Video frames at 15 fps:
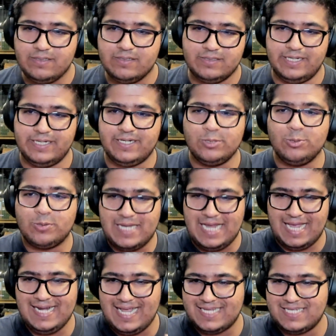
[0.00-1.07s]
that you
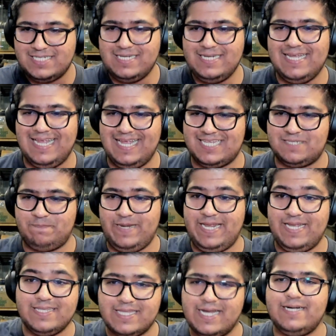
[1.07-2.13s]
can actually
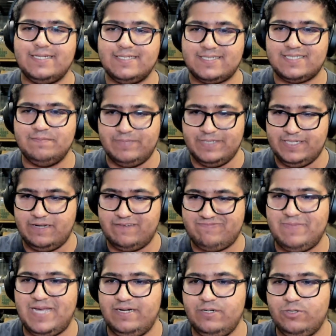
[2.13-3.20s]
explain that in a simple enough
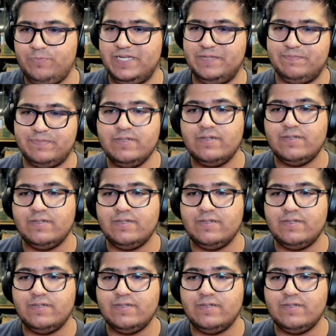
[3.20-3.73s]
manner to people